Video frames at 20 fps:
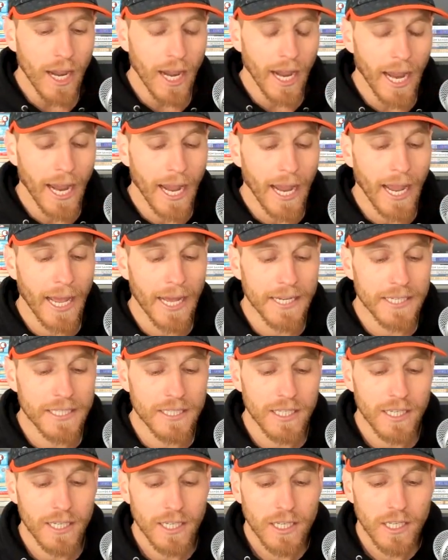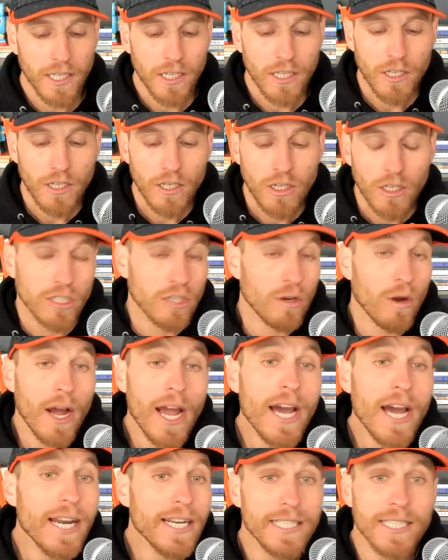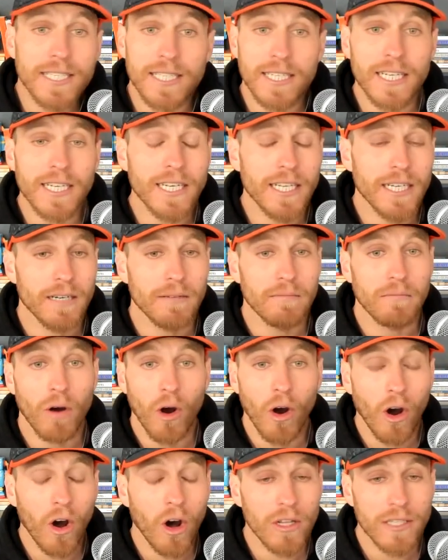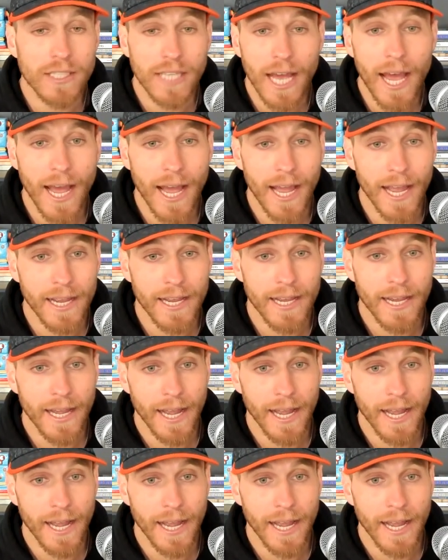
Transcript: And so I hadn't seen him all day.